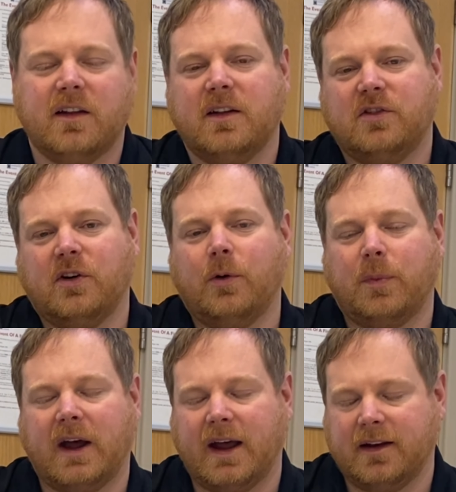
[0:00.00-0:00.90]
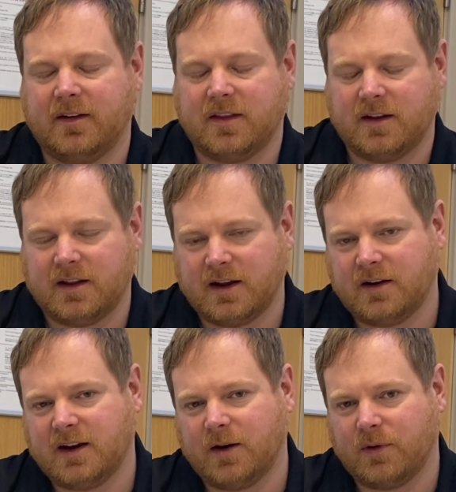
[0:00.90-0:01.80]
the job and that they are
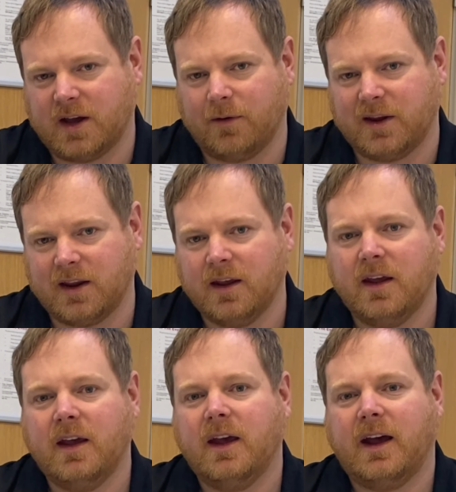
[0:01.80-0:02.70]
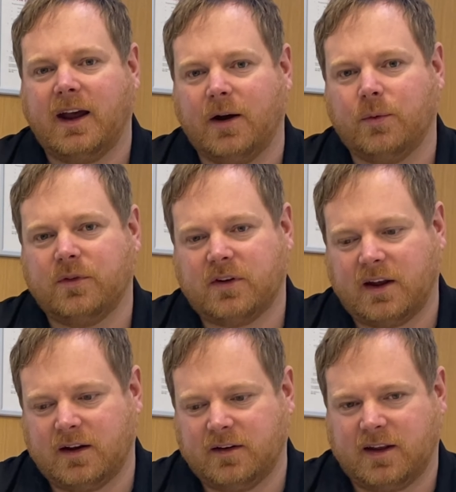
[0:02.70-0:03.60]
now going out
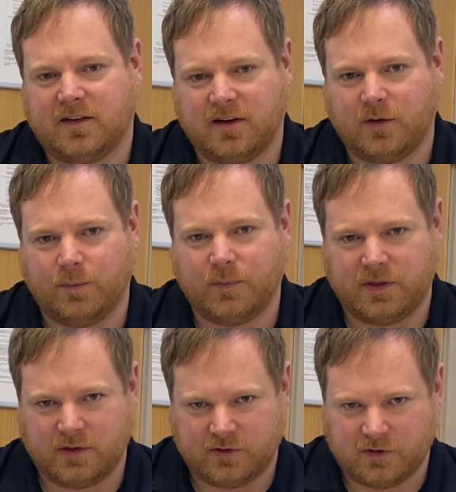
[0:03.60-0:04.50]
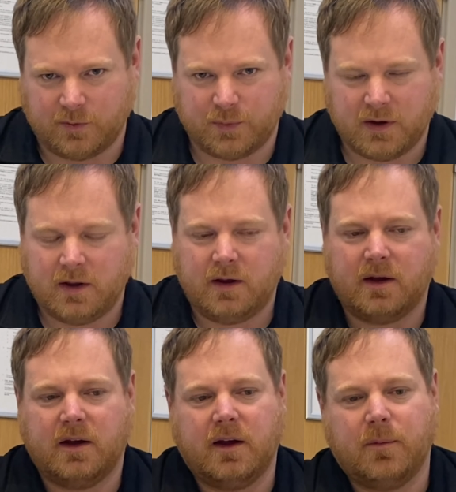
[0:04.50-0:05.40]
and getting on with the job,
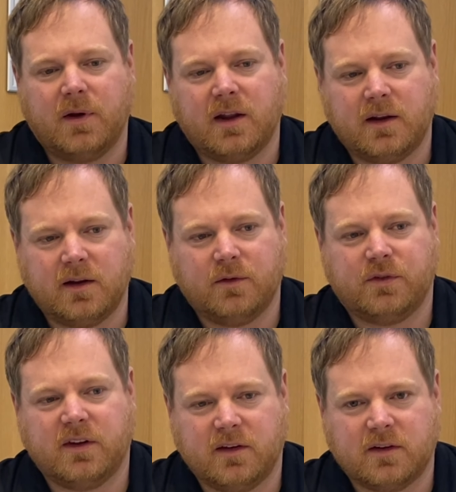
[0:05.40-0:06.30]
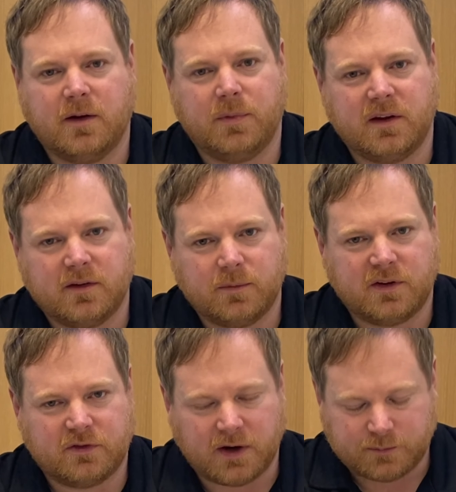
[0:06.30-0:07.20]
and obviously there's going to be some
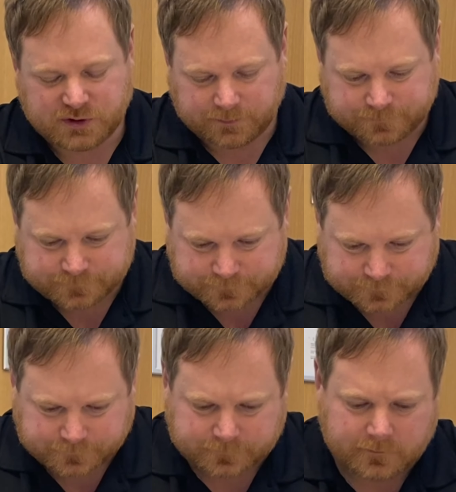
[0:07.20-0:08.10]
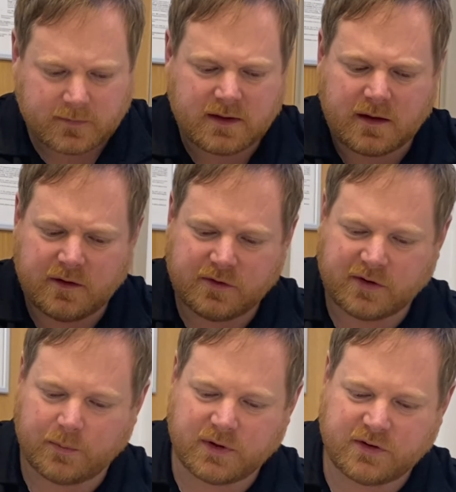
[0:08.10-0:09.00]
disruption.
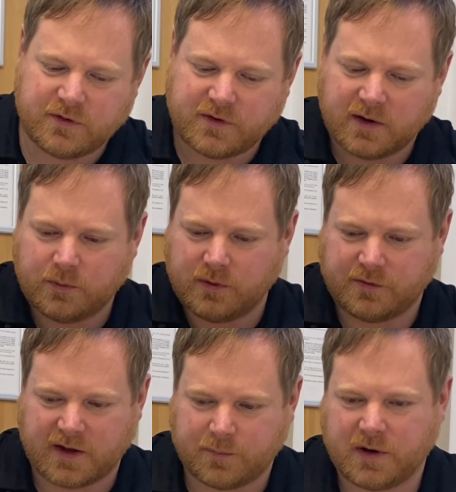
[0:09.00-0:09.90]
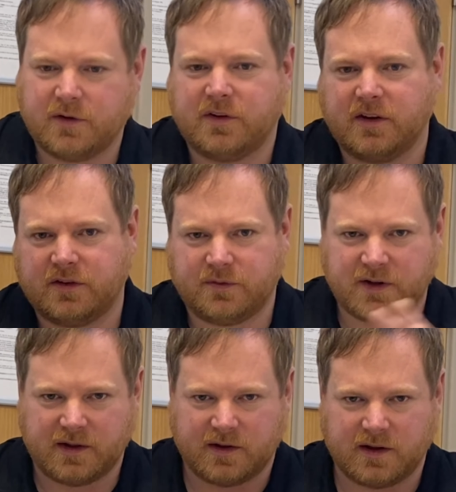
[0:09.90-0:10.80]
So once you've done all of that process, you've
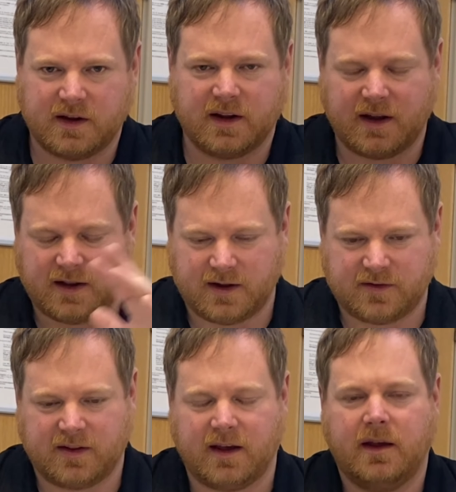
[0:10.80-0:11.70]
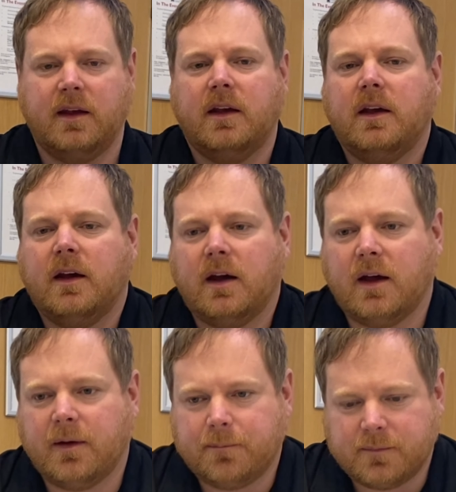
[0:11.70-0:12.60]
done the thing, and that's
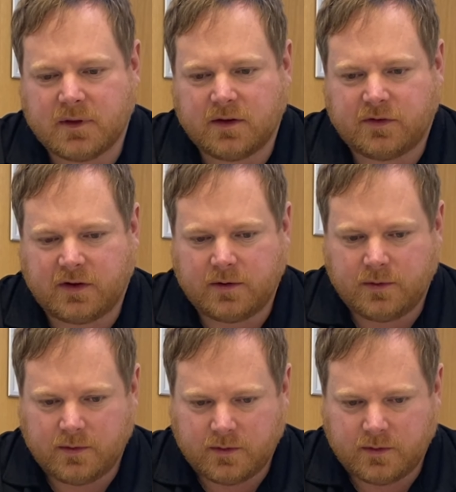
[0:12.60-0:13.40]
that. So